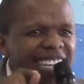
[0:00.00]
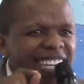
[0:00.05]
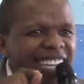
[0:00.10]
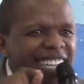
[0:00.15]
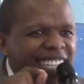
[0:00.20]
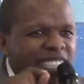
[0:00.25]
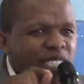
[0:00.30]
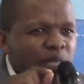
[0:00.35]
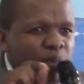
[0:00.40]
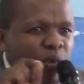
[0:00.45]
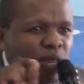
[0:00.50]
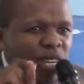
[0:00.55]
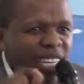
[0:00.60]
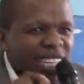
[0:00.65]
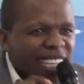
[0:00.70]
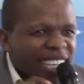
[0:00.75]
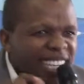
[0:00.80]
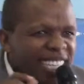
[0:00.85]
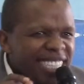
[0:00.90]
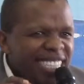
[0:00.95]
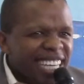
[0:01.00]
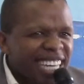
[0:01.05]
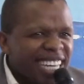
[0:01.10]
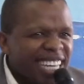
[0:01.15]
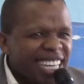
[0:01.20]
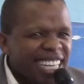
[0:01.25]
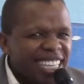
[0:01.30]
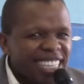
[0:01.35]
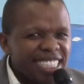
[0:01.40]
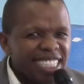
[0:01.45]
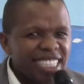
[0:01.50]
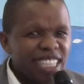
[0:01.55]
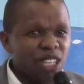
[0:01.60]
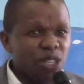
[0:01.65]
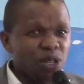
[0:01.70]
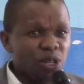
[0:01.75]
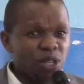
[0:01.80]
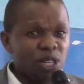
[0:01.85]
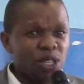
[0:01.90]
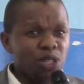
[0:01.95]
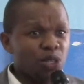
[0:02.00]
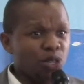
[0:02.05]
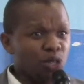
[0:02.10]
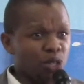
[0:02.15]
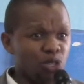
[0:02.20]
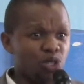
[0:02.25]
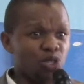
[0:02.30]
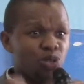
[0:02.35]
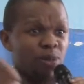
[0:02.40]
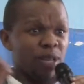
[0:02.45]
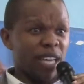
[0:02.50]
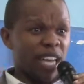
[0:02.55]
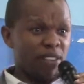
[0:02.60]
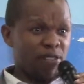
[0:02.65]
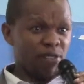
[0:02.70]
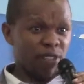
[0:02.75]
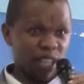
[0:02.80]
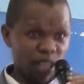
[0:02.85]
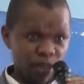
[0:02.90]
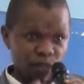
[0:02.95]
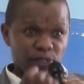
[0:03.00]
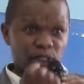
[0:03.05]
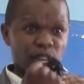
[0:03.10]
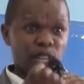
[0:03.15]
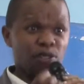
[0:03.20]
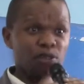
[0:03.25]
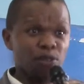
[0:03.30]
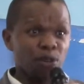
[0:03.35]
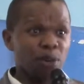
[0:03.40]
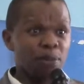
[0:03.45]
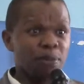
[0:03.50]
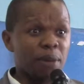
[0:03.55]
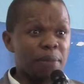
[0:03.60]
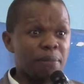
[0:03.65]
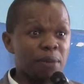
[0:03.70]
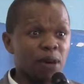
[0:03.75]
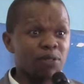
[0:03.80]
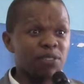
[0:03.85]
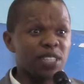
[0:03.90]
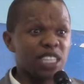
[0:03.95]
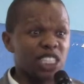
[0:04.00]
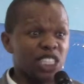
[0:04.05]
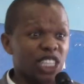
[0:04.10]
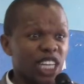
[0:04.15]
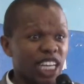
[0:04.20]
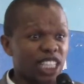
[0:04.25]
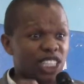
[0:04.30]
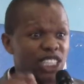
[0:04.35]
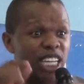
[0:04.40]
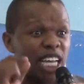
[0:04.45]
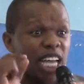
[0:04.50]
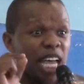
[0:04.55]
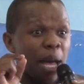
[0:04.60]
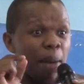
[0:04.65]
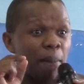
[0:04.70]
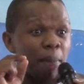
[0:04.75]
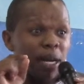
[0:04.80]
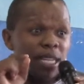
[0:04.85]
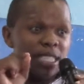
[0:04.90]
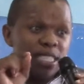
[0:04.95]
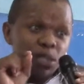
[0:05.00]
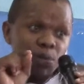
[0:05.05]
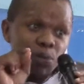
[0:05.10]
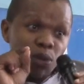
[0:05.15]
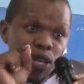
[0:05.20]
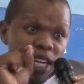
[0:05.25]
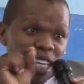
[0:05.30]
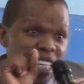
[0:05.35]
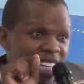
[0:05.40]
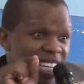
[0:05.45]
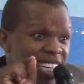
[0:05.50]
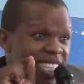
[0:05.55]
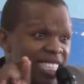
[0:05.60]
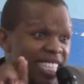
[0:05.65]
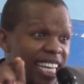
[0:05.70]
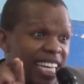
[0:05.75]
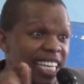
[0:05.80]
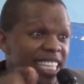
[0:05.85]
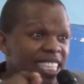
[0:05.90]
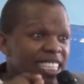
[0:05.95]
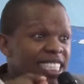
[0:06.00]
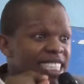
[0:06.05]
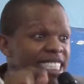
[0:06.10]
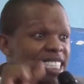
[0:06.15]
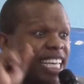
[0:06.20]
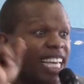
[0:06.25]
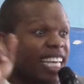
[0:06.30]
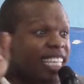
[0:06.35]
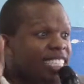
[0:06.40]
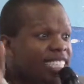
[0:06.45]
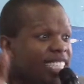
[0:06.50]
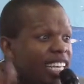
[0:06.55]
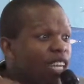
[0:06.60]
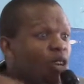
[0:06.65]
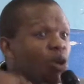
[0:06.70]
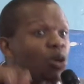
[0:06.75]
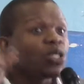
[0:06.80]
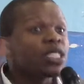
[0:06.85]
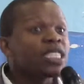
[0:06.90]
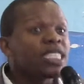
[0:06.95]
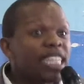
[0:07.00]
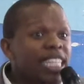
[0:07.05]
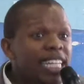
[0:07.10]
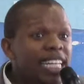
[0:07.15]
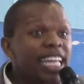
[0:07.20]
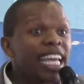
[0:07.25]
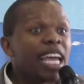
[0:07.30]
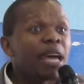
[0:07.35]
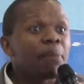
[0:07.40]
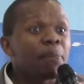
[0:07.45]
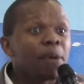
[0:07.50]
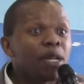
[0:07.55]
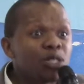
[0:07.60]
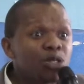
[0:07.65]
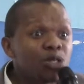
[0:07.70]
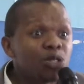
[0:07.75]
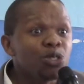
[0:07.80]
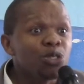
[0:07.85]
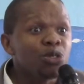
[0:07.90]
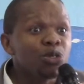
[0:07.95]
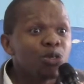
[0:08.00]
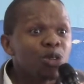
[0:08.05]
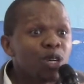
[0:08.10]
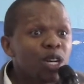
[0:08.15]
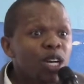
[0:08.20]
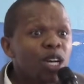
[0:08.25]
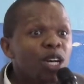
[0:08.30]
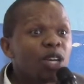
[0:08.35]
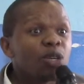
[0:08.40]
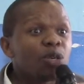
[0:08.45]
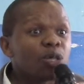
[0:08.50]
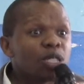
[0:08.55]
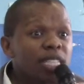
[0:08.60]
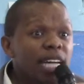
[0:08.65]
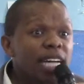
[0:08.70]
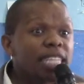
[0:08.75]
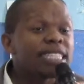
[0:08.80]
Smallanyana challenge, you, you used to be a very faithful member of the church. But smaller challenges, as they constantly happen to you, you start